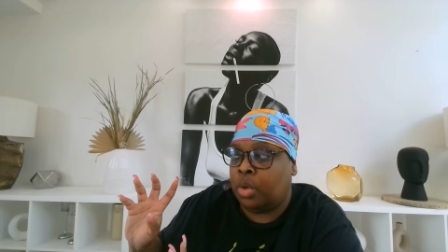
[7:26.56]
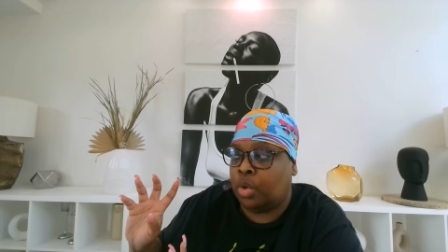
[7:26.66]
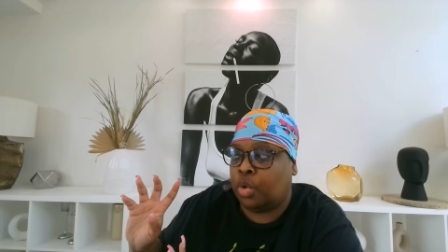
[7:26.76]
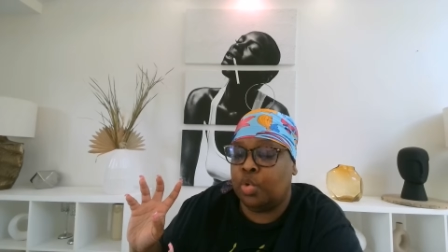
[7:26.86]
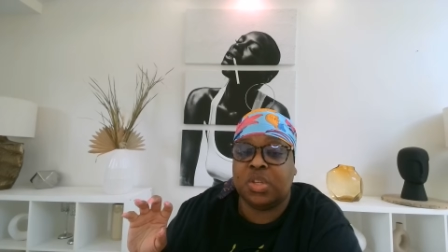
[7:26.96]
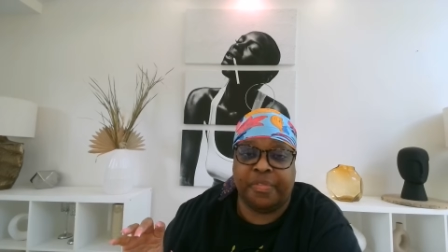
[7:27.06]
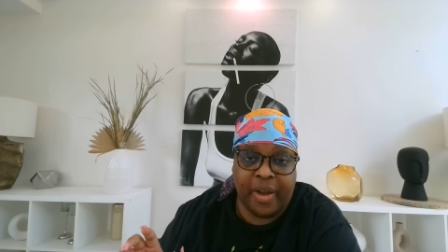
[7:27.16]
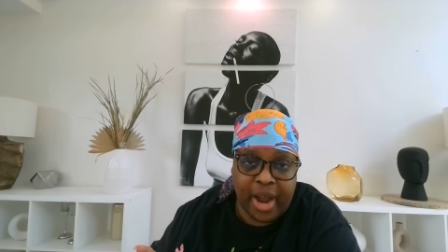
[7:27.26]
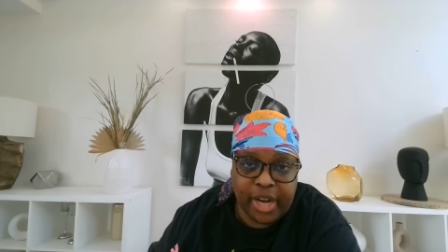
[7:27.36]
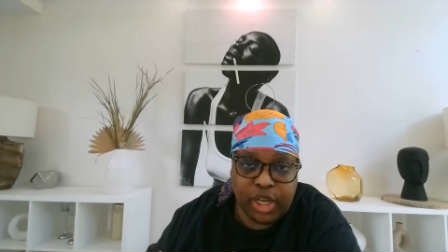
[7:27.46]

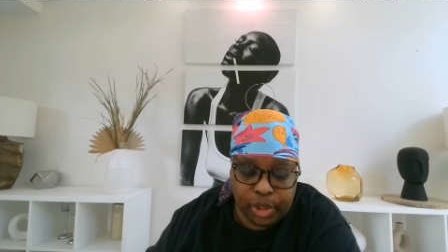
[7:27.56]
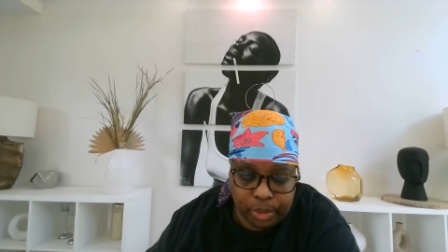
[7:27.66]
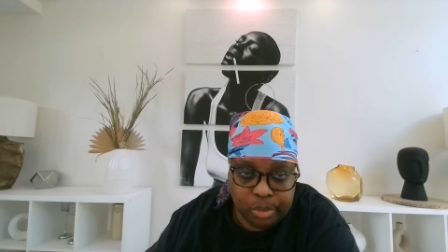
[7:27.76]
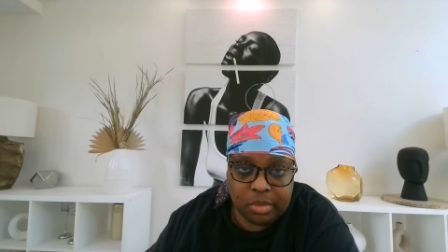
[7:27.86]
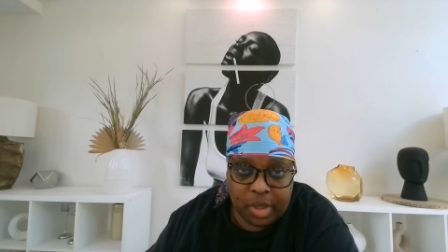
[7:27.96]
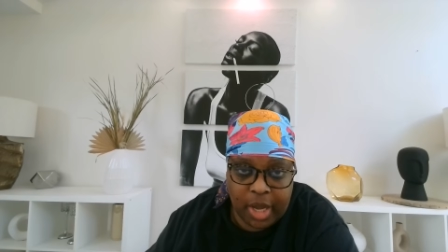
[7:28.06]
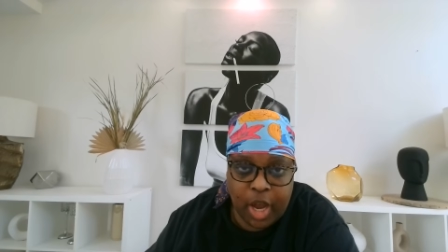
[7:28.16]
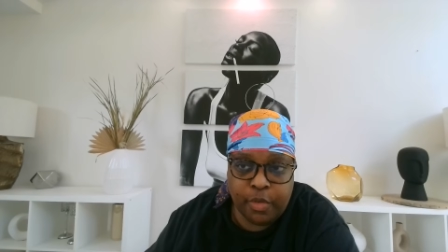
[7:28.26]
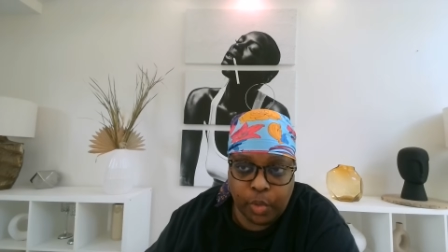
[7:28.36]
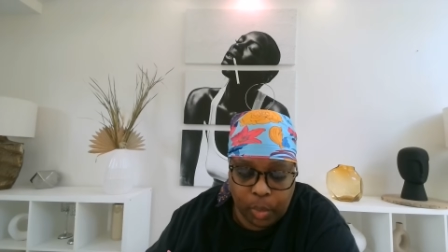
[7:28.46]
crucifying you
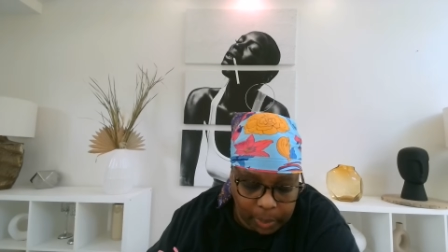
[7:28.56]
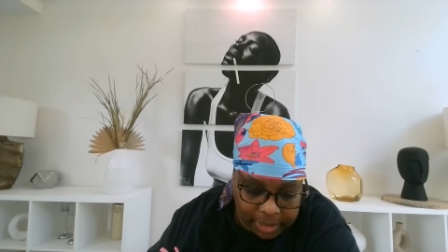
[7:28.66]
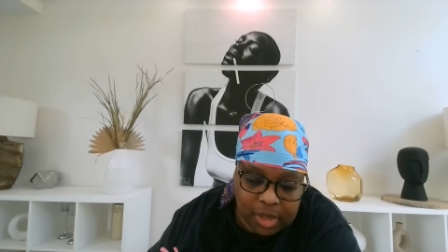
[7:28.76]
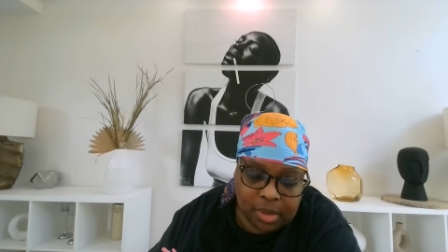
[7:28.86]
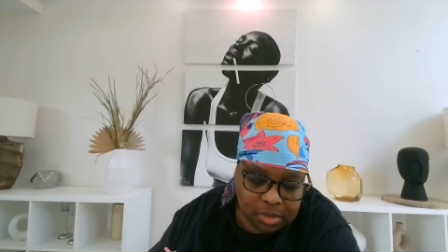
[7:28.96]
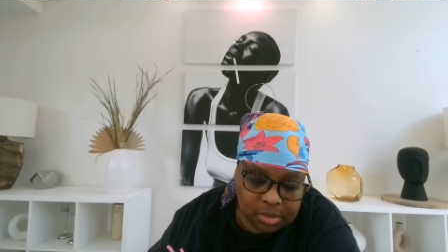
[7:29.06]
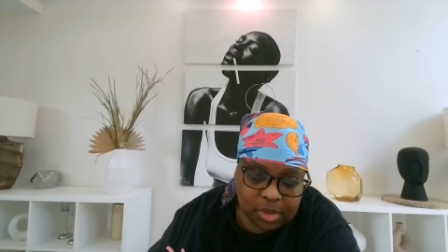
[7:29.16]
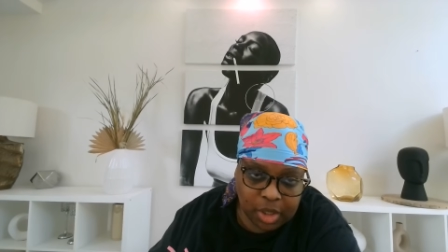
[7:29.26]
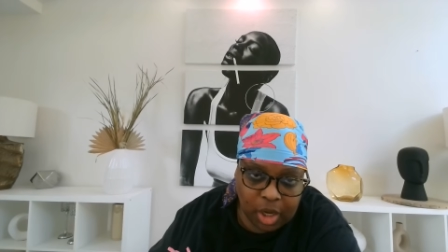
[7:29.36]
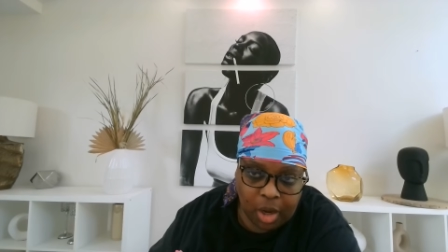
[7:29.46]
every week,
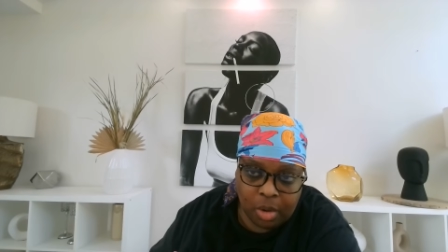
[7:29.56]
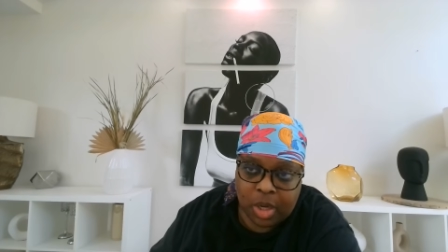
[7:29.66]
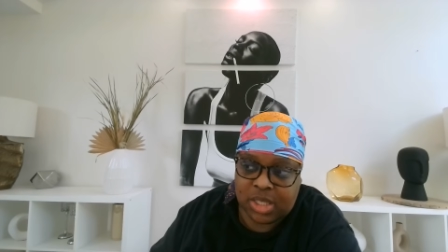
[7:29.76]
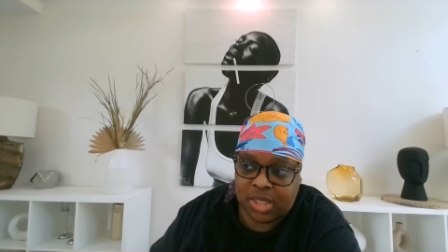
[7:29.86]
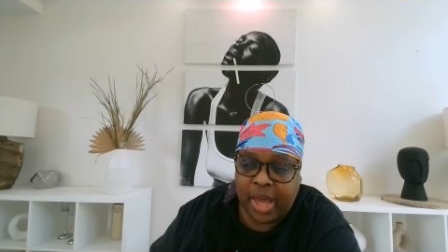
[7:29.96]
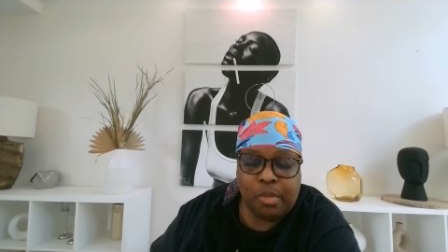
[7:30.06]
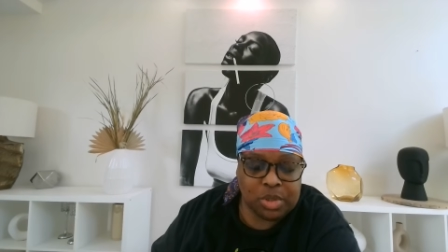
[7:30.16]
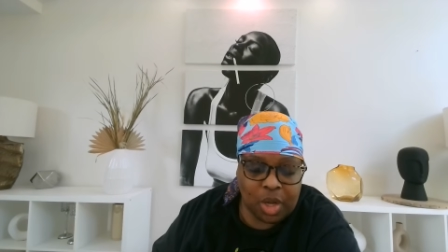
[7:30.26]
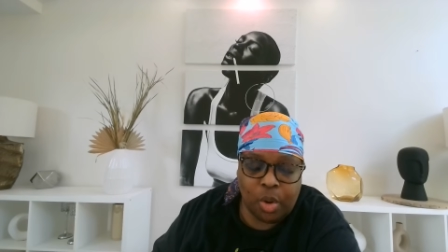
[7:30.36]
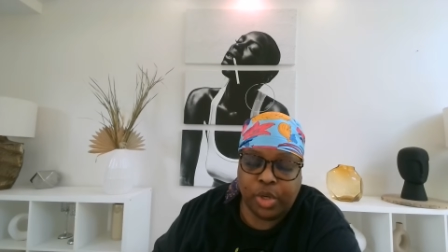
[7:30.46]
you know, because they
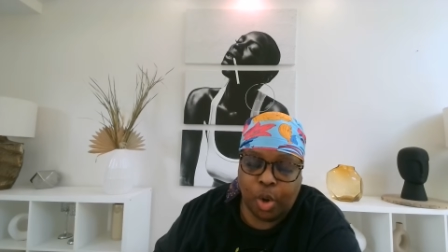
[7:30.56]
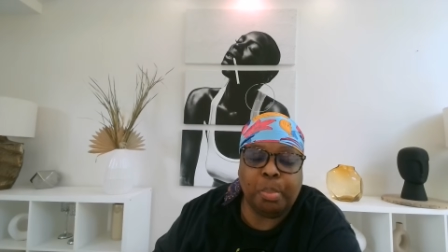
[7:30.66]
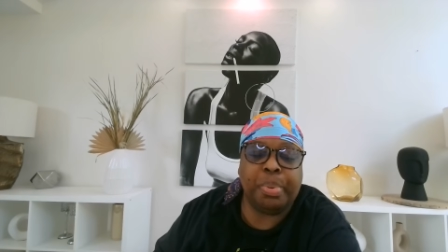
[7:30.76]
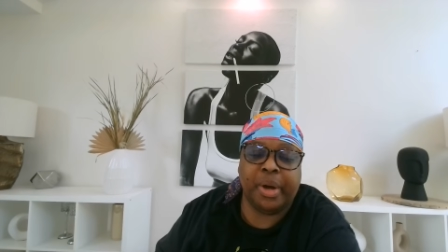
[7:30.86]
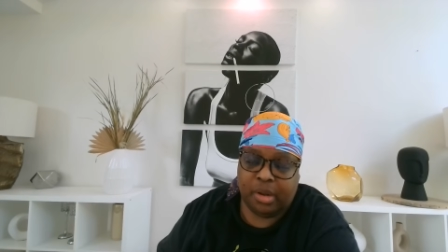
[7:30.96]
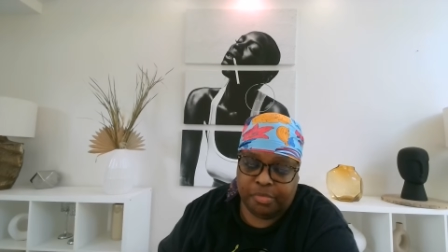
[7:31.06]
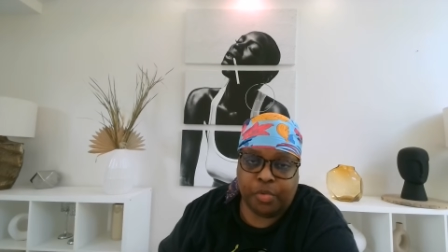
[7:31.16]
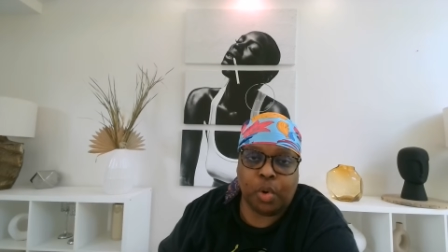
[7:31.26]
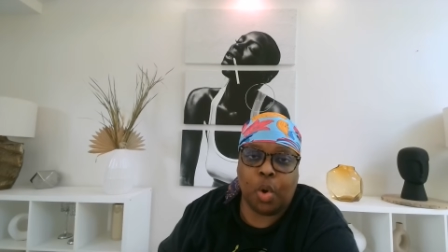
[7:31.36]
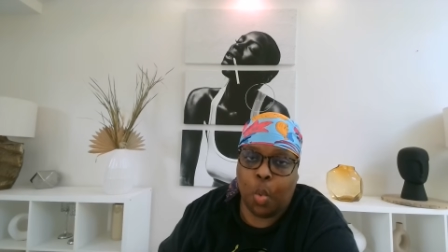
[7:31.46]
was on your butt
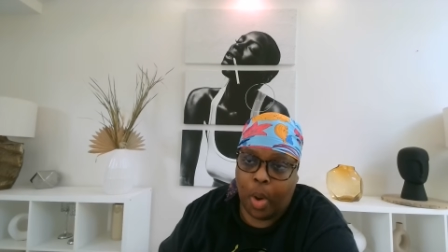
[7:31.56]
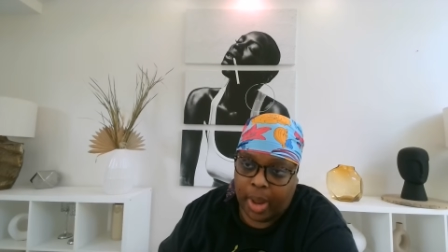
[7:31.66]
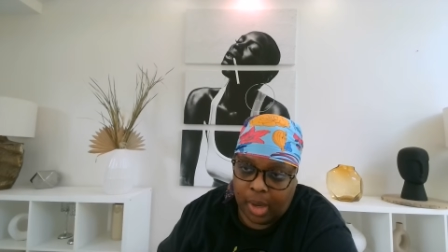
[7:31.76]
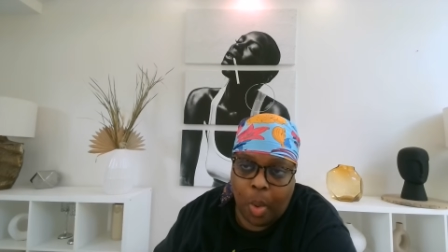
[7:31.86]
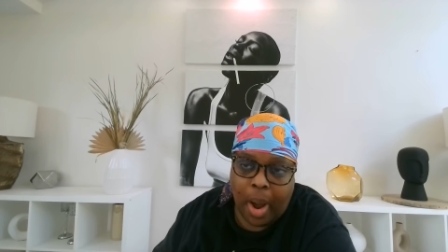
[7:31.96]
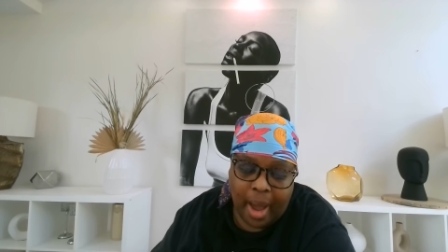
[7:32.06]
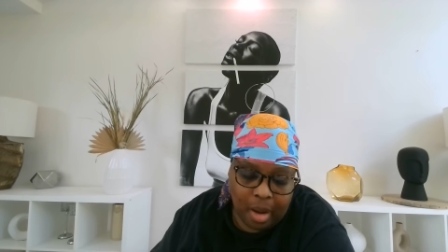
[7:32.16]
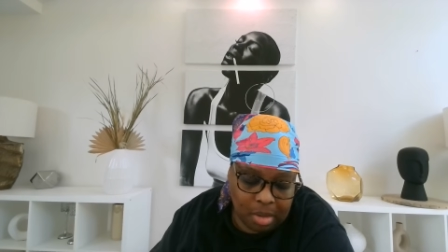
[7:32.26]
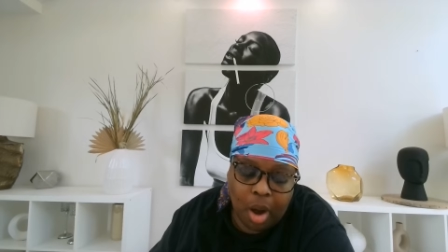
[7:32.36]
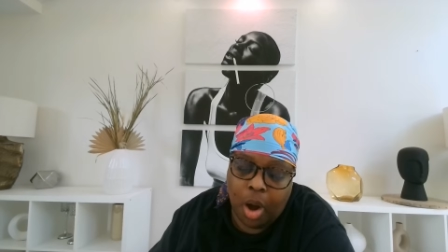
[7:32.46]
for quite a while,